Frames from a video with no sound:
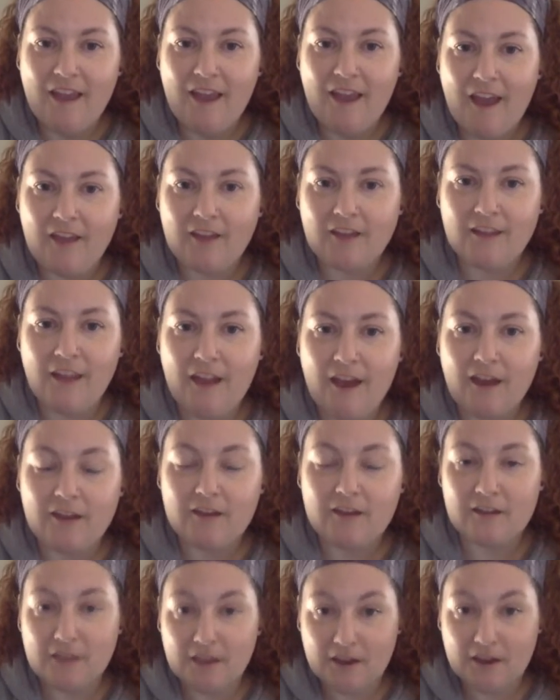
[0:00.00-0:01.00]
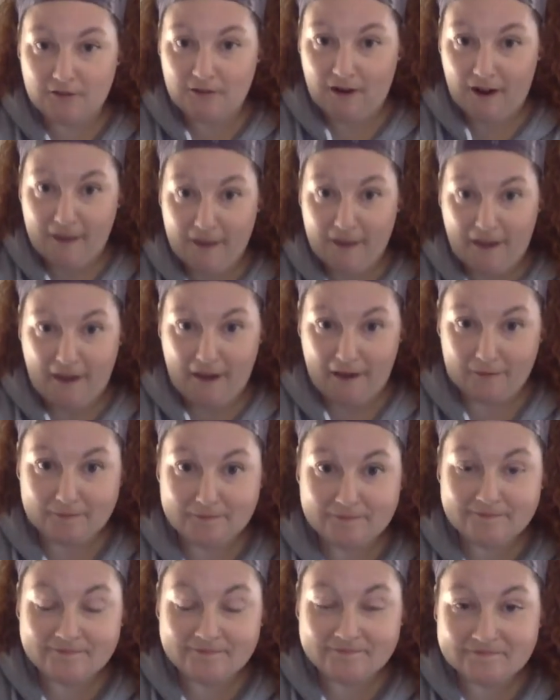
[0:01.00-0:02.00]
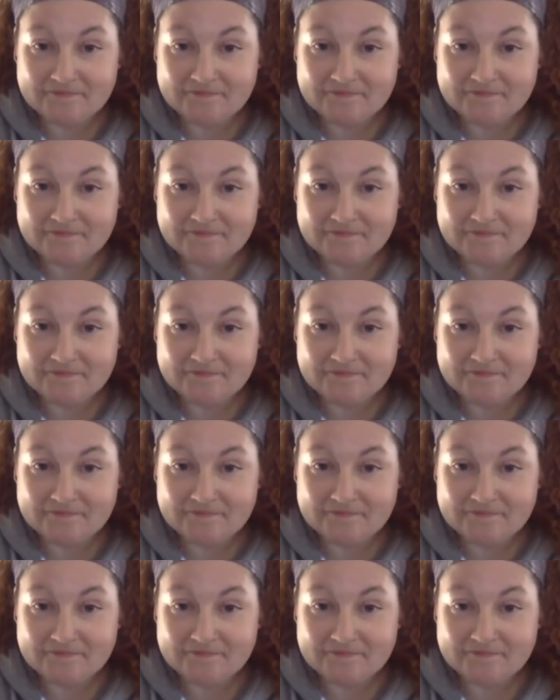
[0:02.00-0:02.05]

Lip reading: And yet here I am